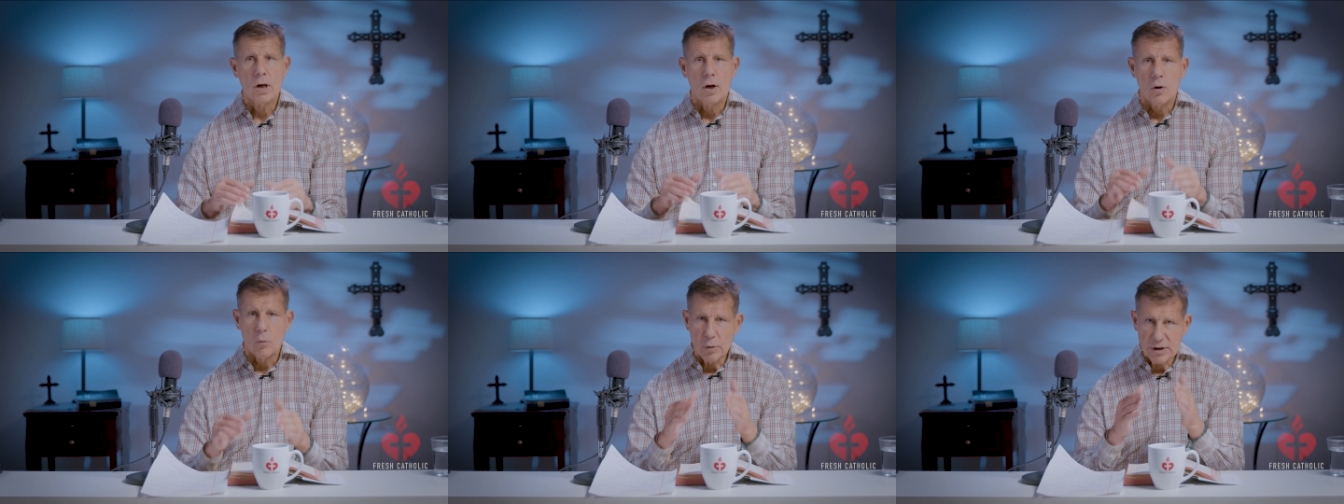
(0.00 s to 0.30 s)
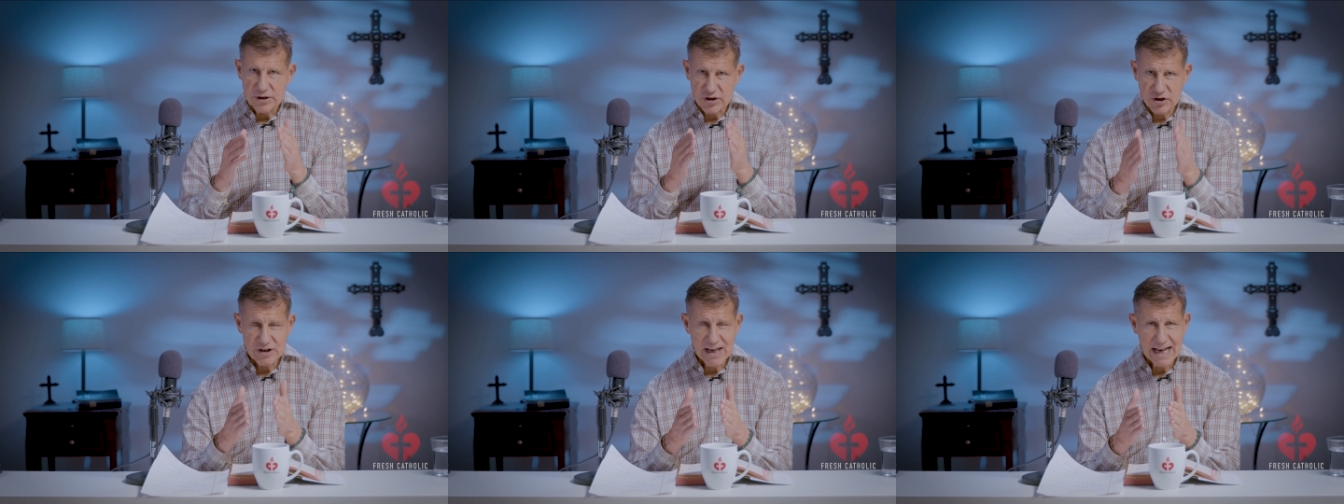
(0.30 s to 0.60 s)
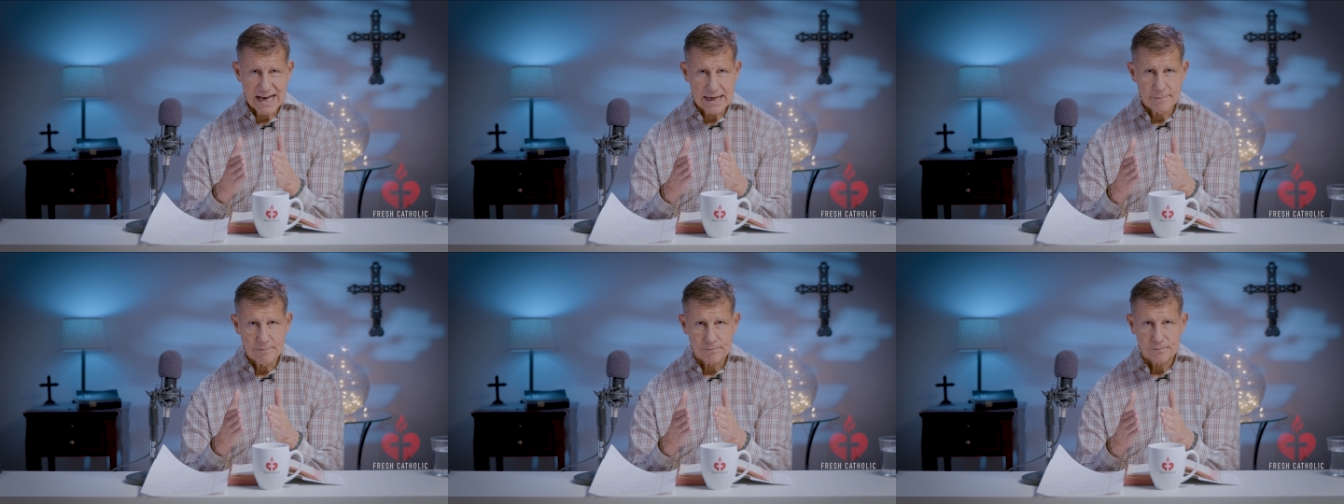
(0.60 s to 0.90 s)
we
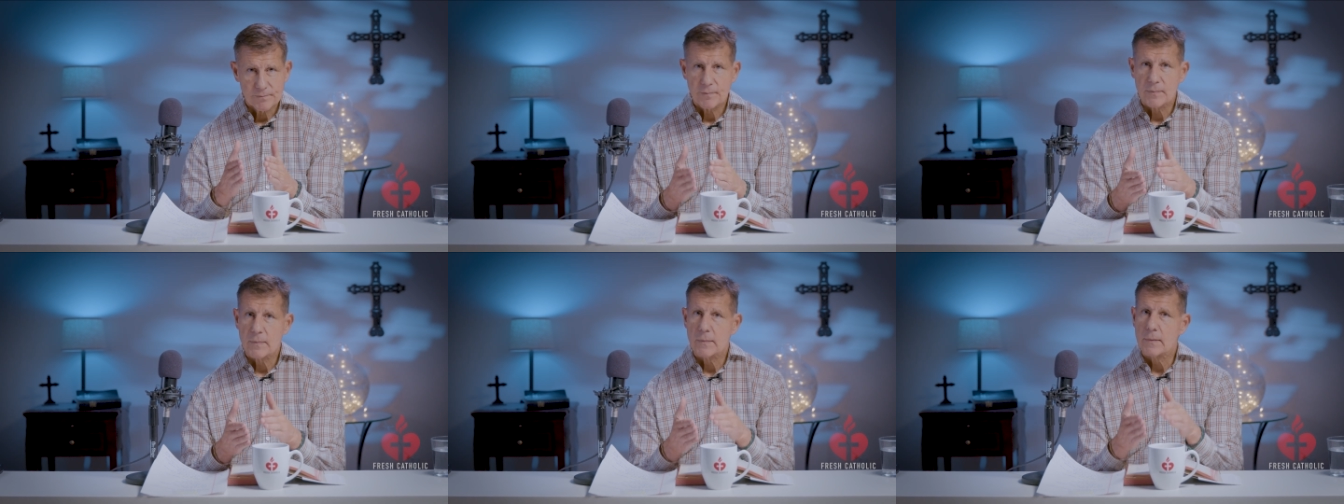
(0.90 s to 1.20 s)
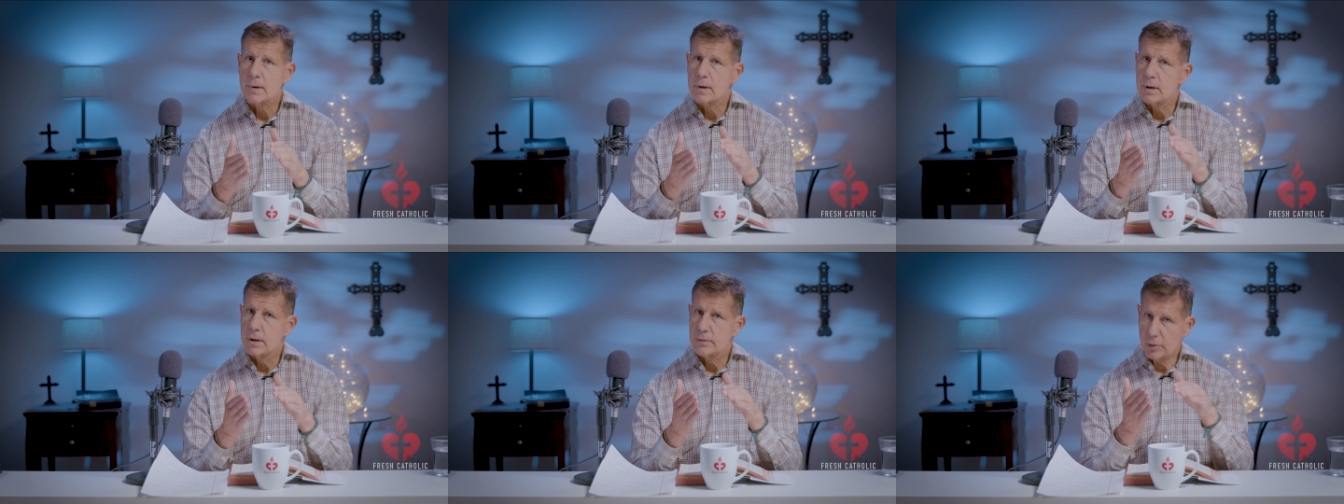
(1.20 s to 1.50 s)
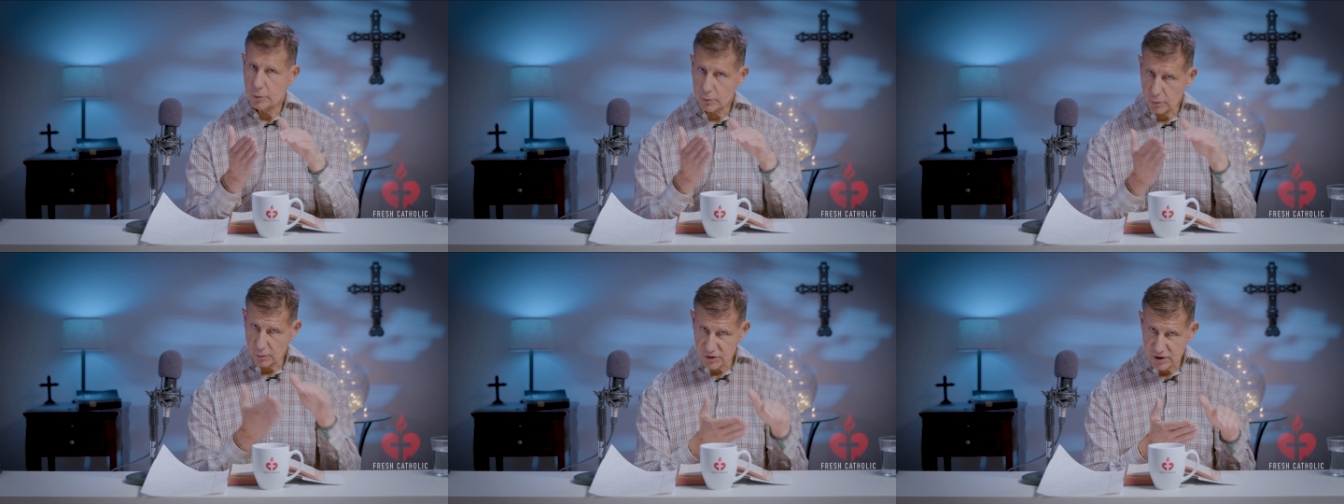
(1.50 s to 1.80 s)
said
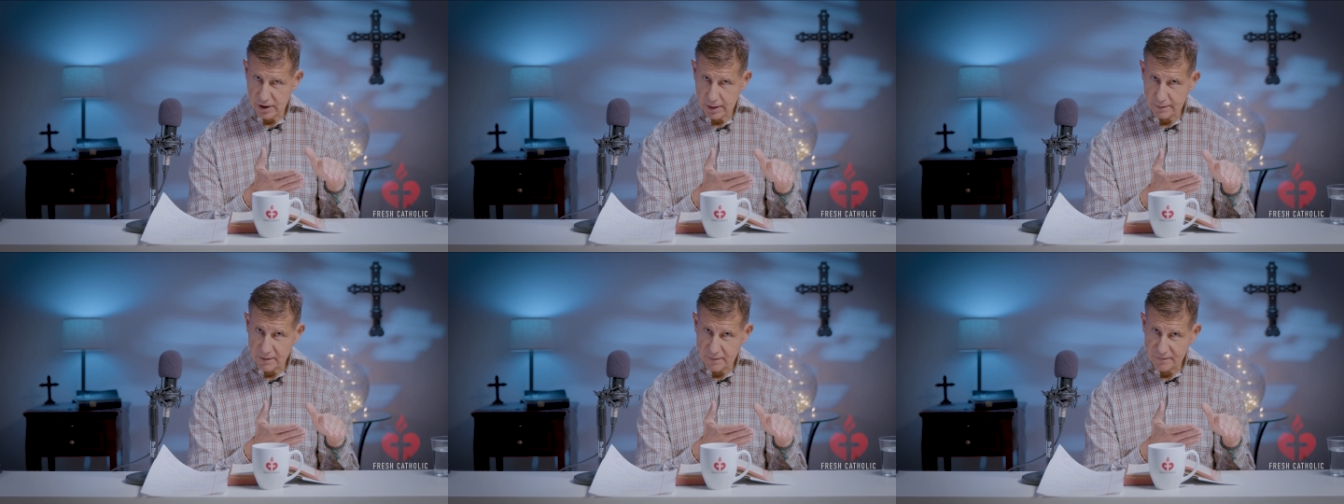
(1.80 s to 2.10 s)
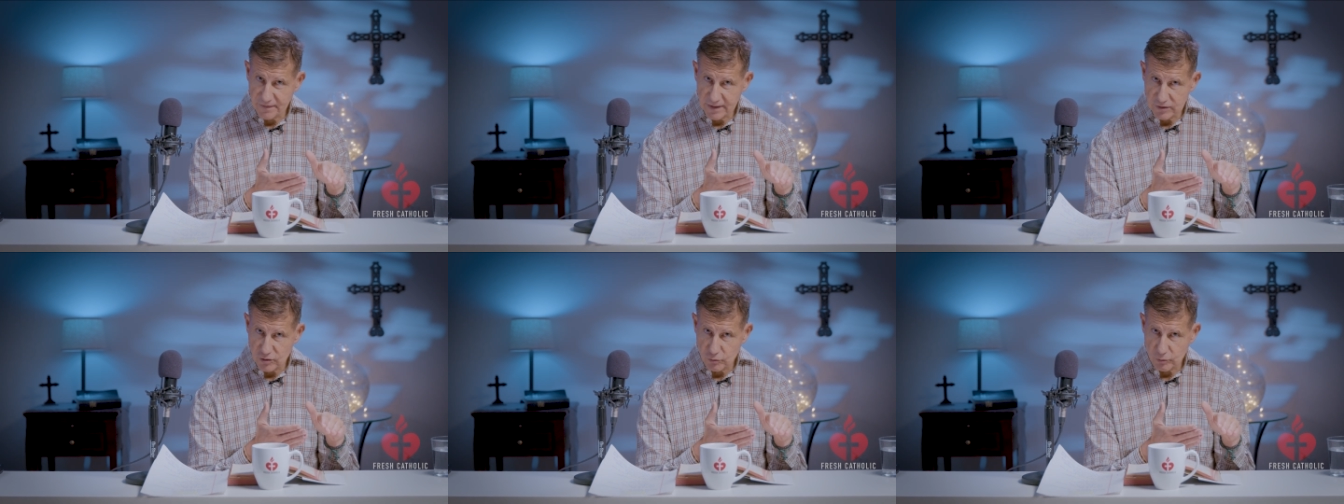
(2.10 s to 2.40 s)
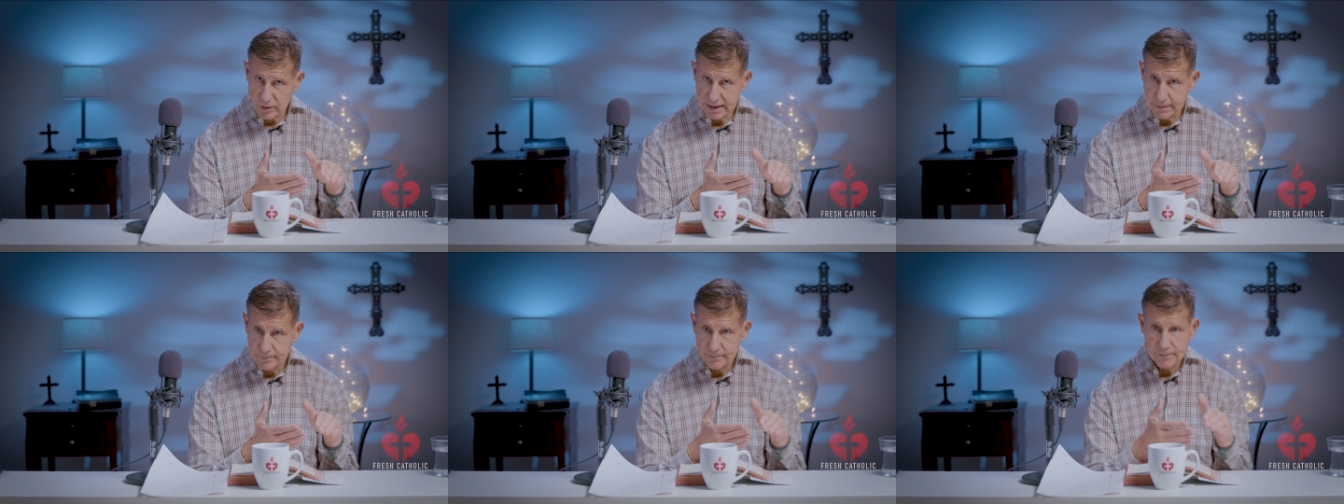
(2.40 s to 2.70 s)
the cursing of the fig
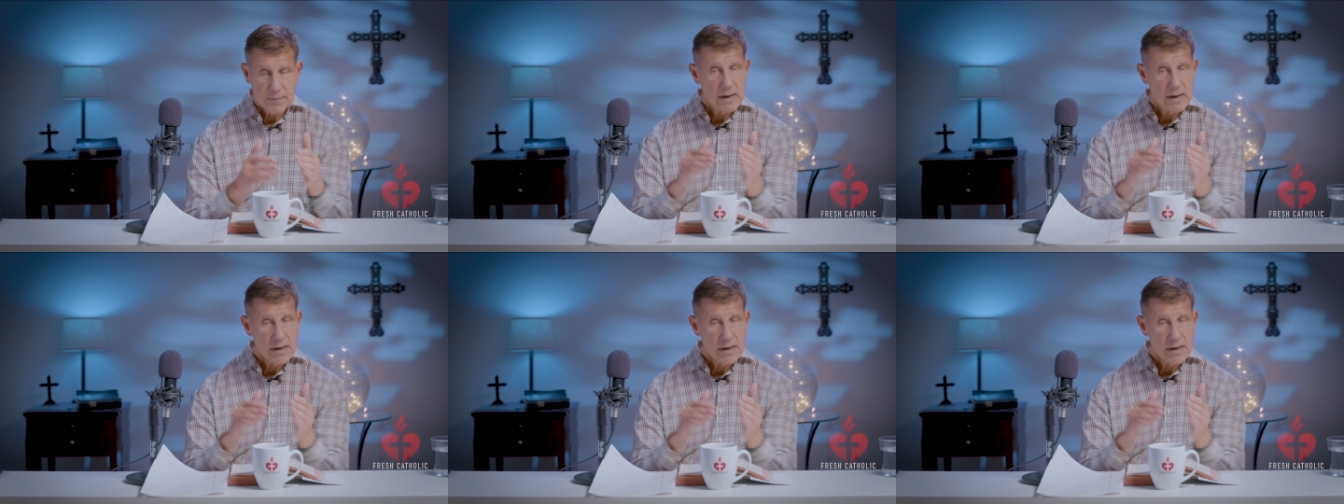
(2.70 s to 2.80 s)
tree